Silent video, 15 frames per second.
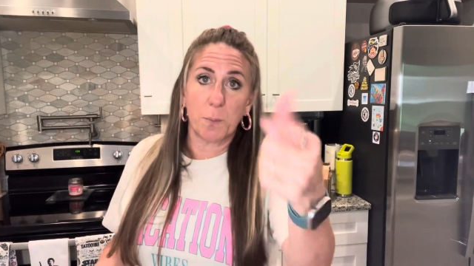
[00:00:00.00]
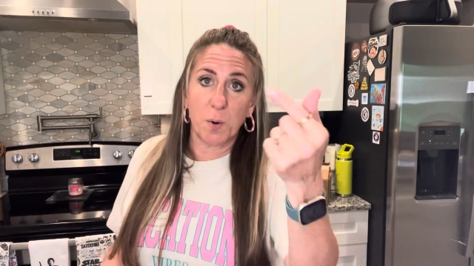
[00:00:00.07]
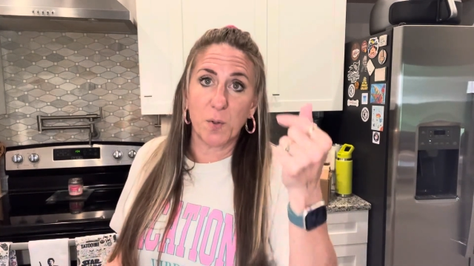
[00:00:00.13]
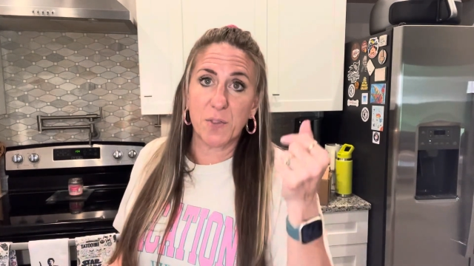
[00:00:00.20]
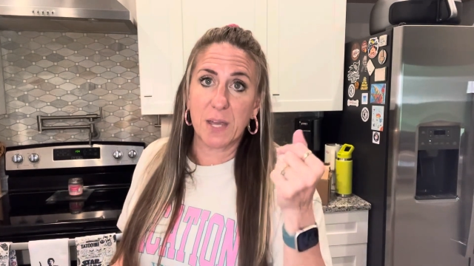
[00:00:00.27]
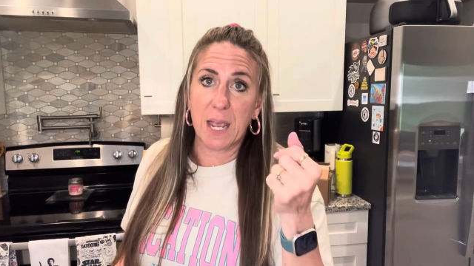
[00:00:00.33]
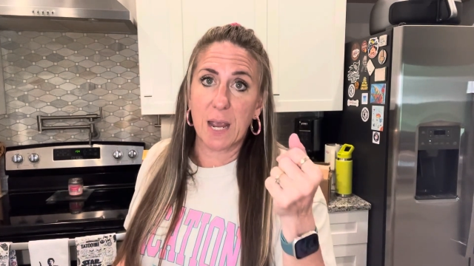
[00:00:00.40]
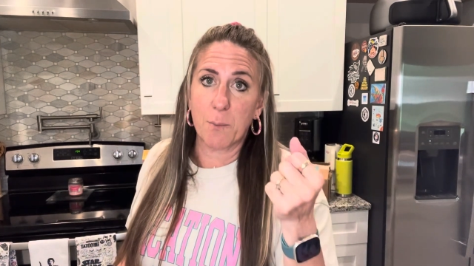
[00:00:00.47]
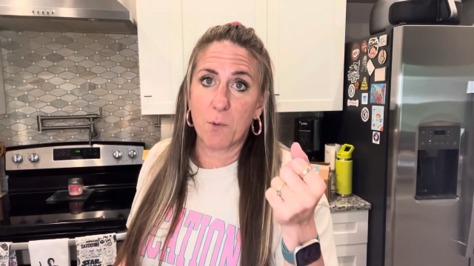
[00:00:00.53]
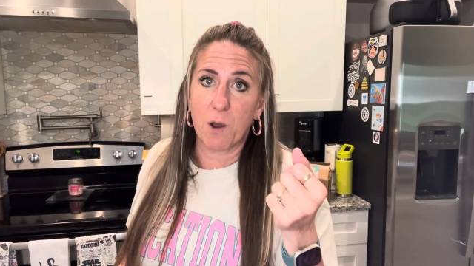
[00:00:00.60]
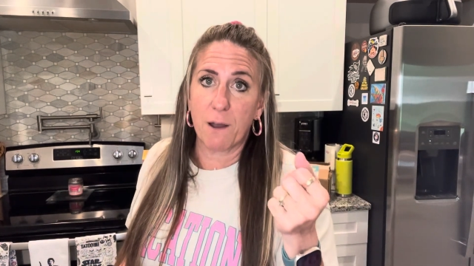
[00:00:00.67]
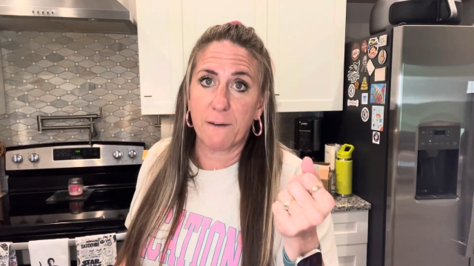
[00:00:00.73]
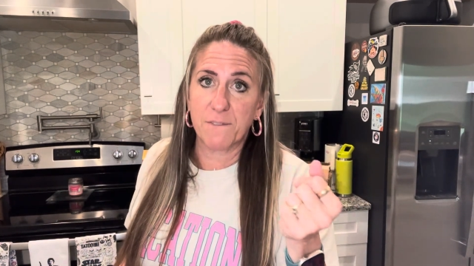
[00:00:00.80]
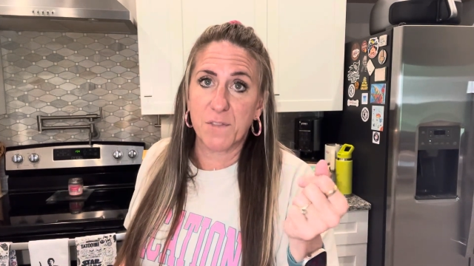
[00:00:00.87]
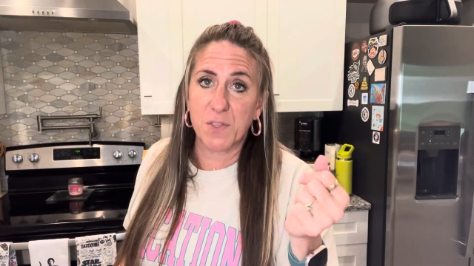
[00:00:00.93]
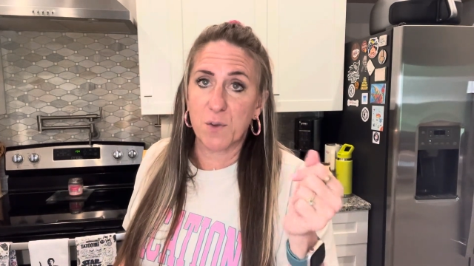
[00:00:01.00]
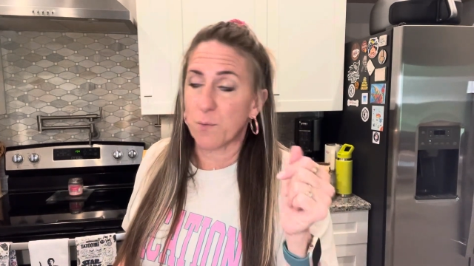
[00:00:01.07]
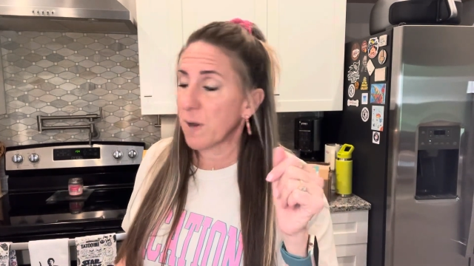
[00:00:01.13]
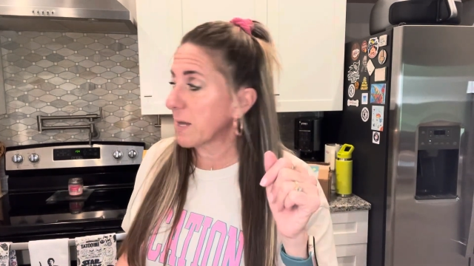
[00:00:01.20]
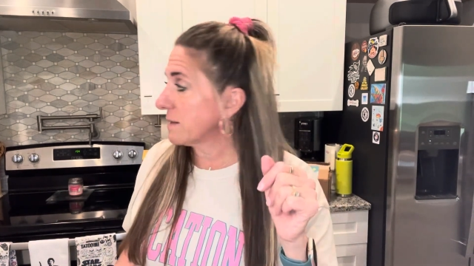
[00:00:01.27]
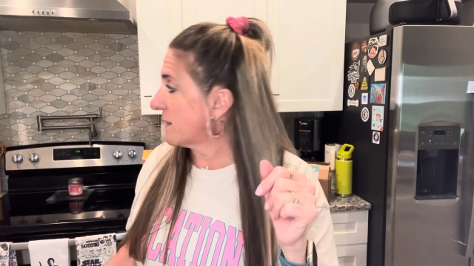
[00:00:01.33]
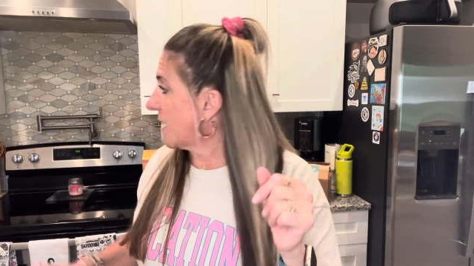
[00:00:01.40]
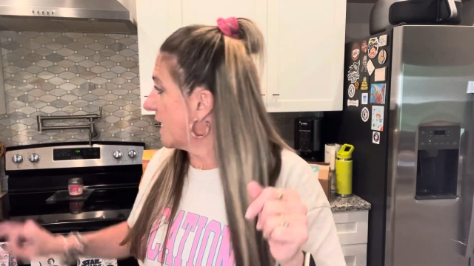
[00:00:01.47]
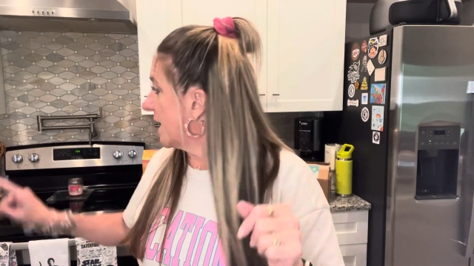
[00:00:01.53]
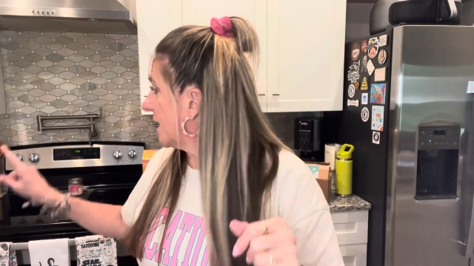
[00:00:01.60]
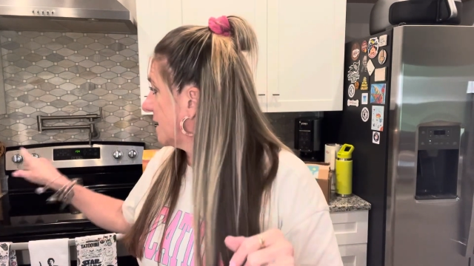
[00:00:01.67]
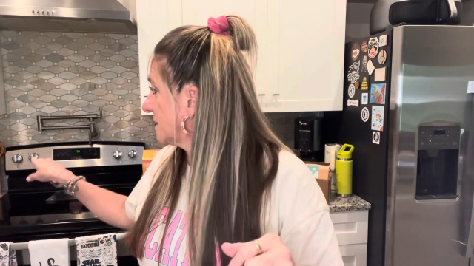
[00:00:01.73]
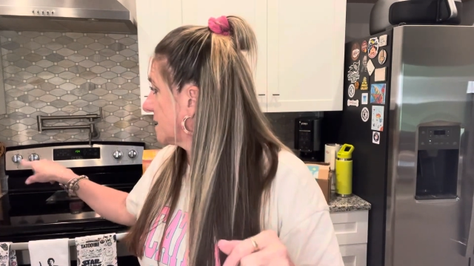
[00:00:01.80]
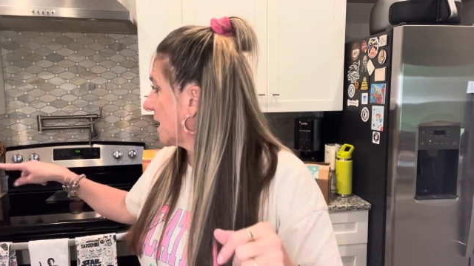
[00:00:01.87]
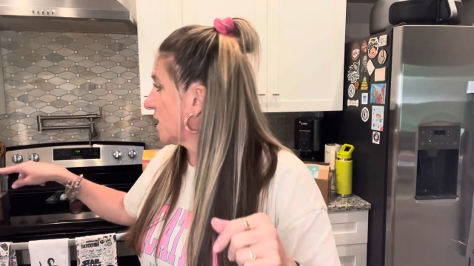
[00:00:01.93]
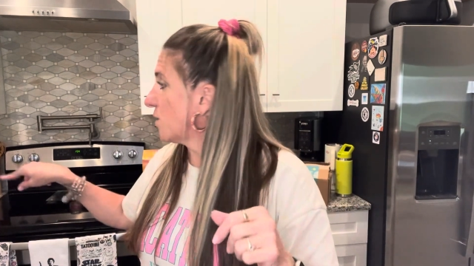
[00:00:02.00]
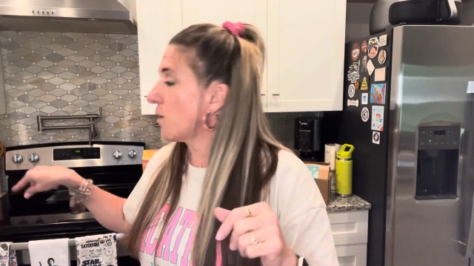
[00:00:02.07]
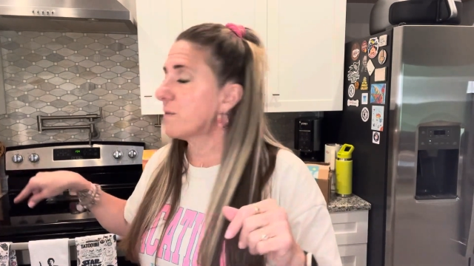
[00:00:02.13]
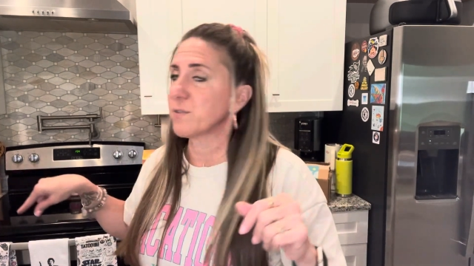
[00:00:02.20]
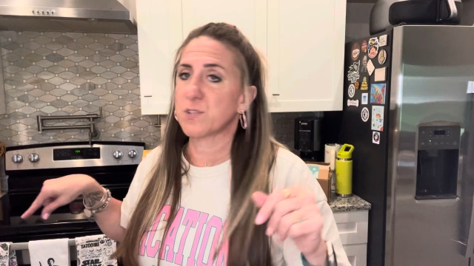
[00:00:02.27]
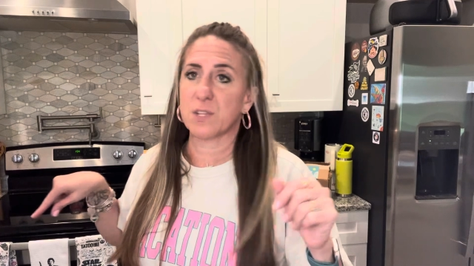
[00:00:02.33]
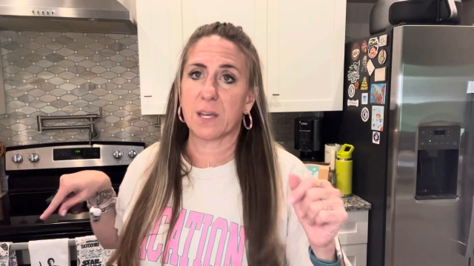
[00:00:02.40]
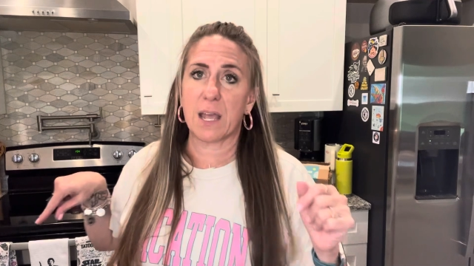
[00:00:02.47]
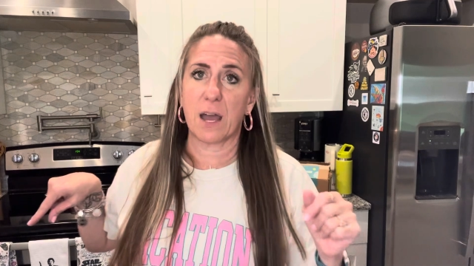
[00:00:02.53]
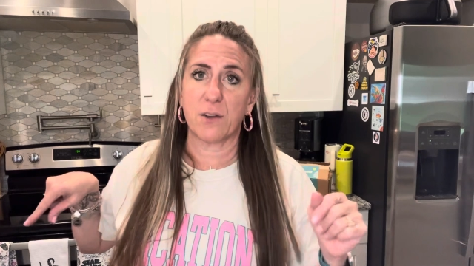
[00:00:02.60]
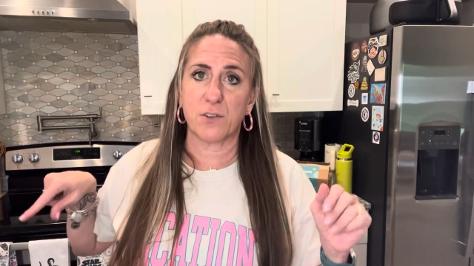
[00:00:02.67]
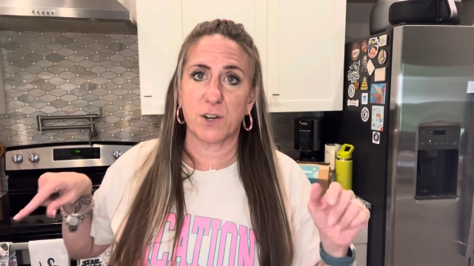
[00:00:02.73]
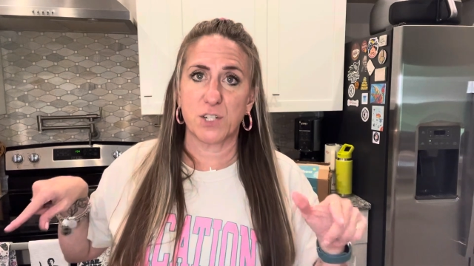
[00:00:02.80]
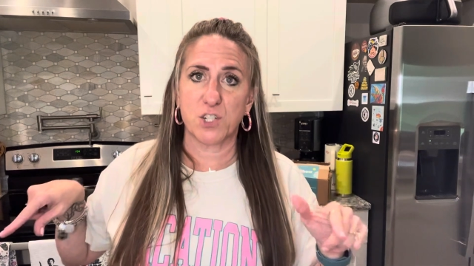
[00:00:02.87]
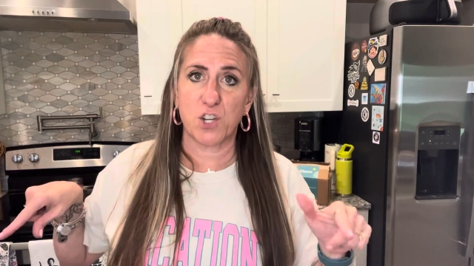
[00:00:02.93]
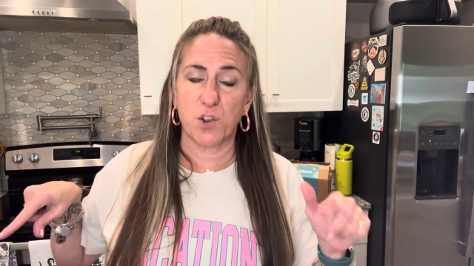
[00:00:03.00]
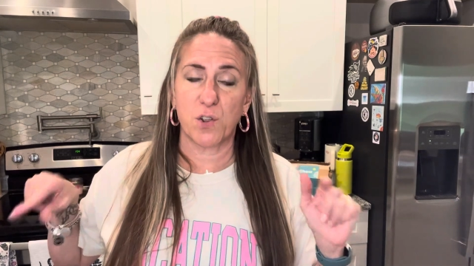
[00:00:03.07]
pull the camera off of the ring light and take you over to the counter and show